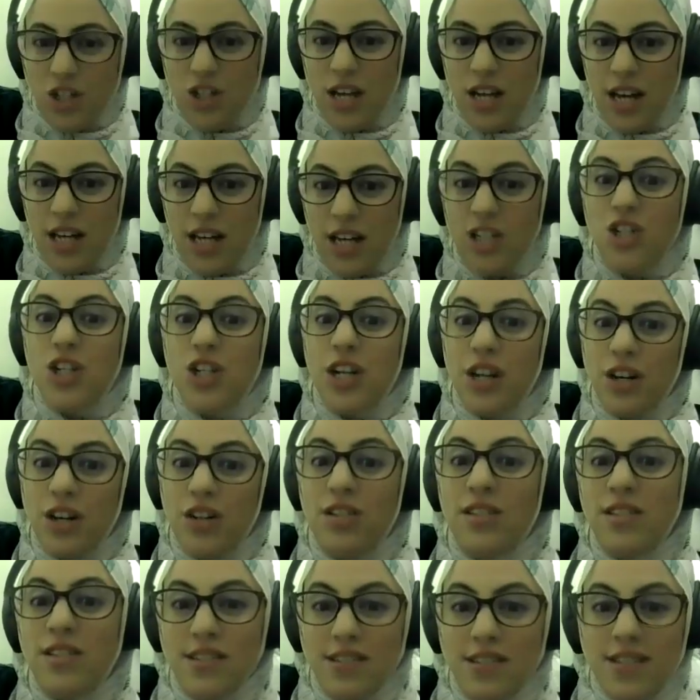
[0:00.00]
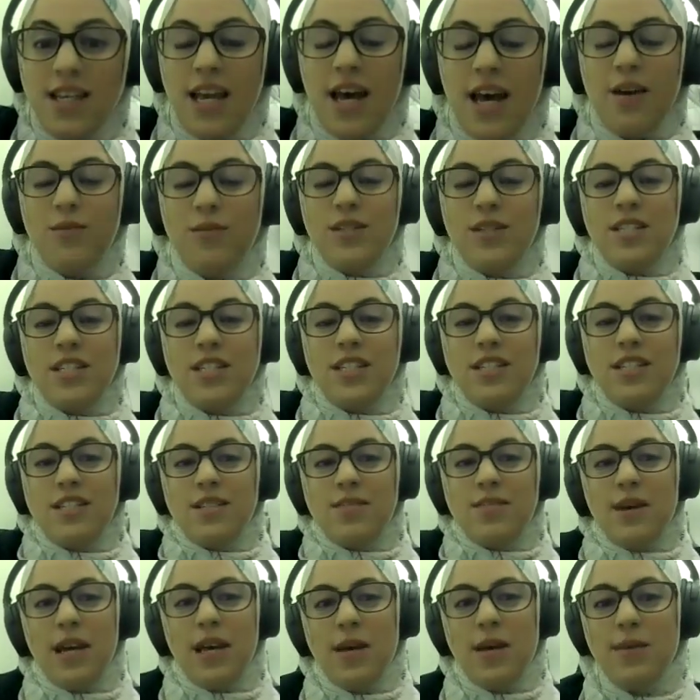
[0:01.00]
And shingles. Yeah, we did
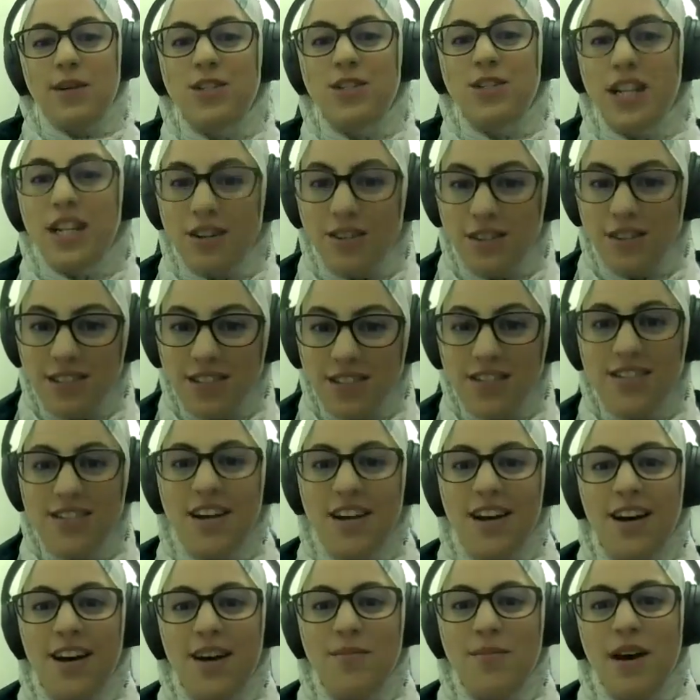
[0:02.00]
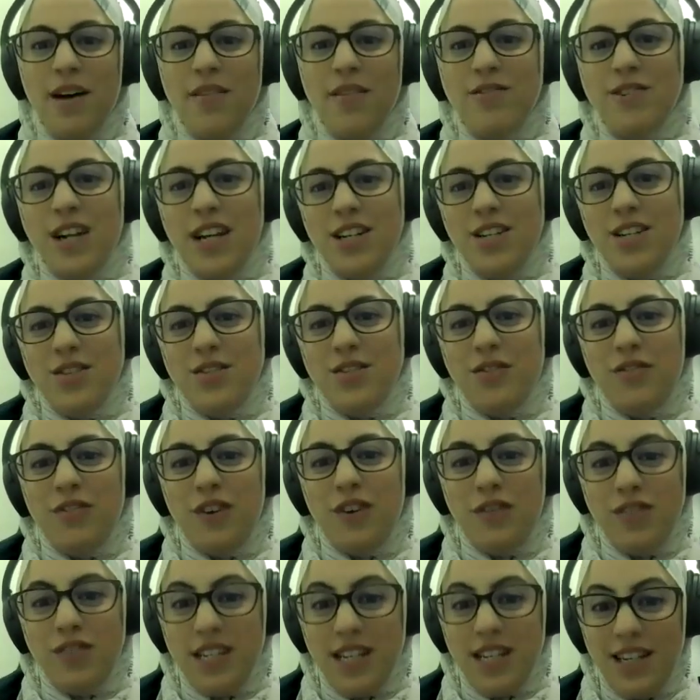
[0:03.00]
speak about shingles after age of
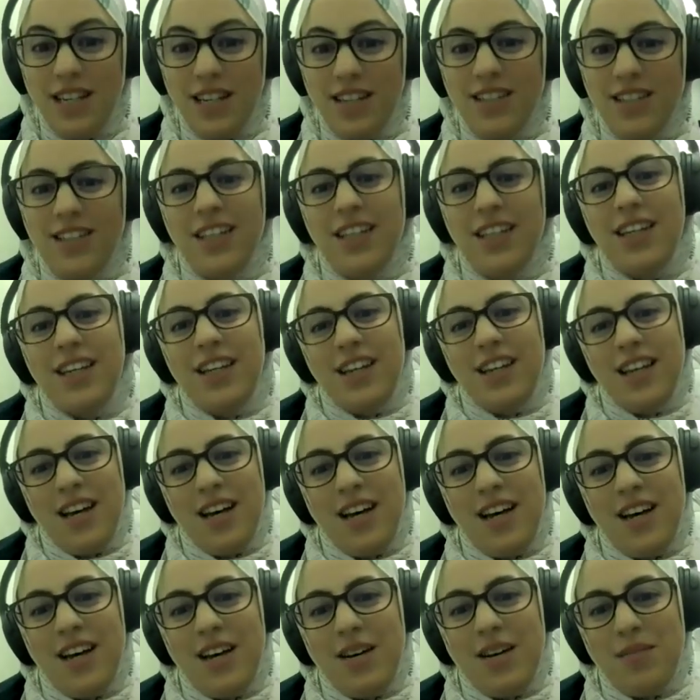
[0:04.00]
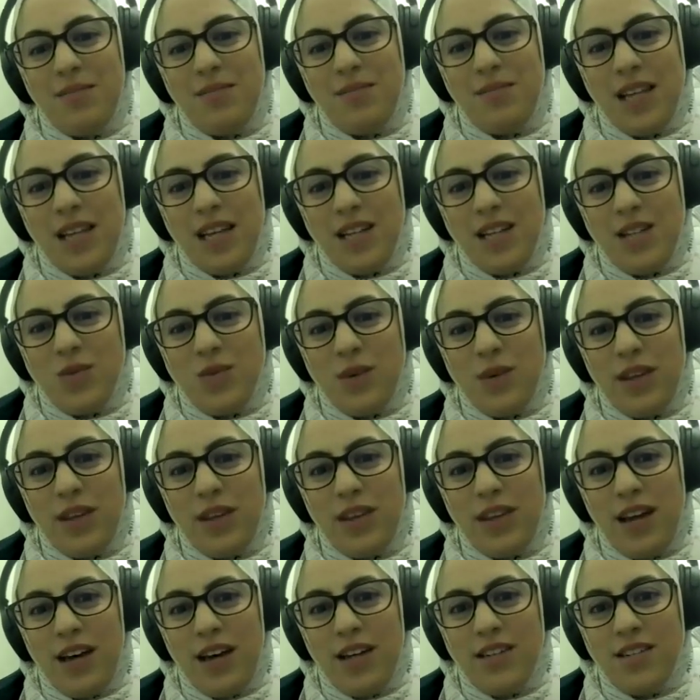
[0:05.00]
50. That's
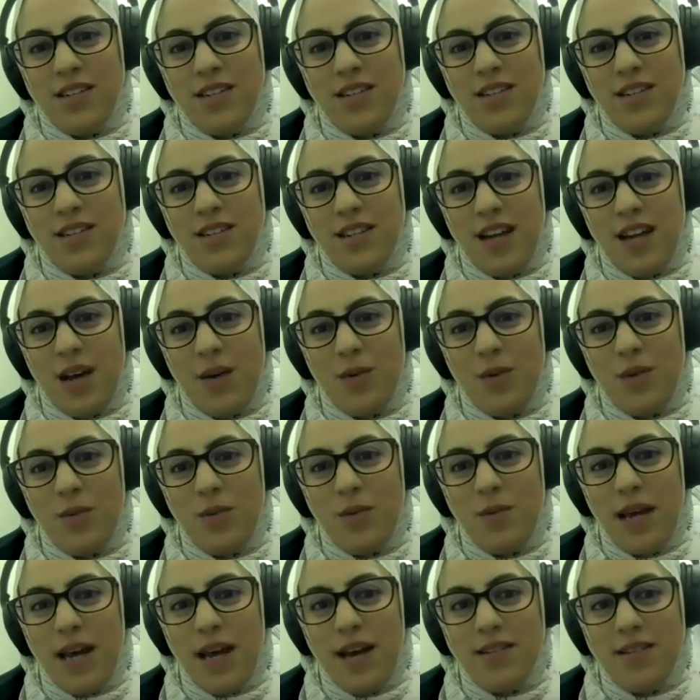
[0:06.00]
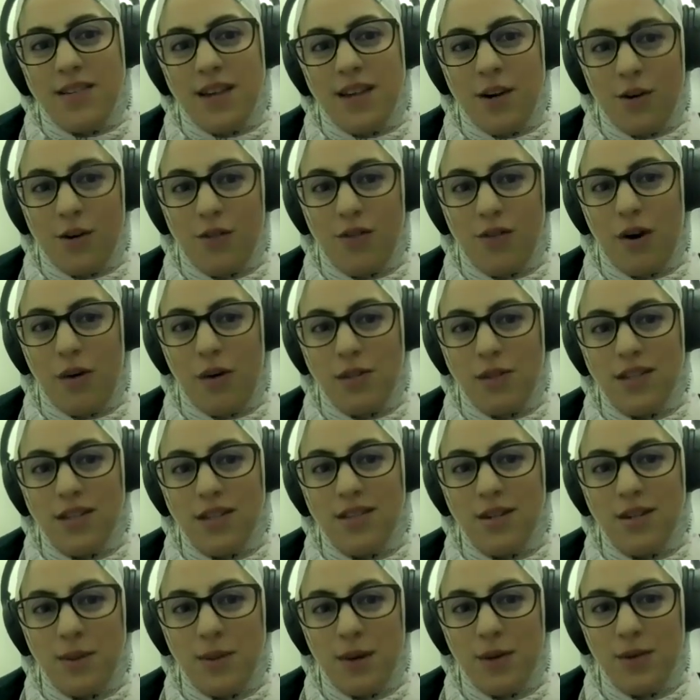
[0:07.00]
one that I would be asking our
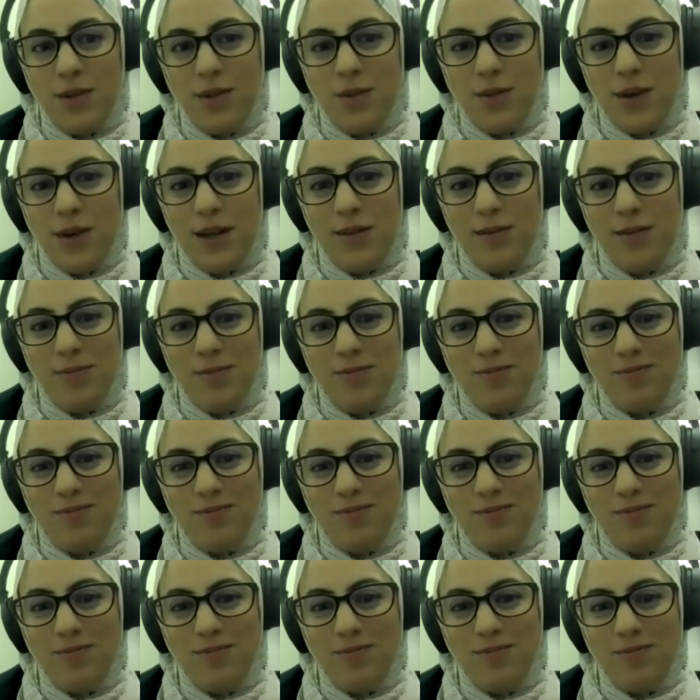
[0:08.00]
pharmacist about as well.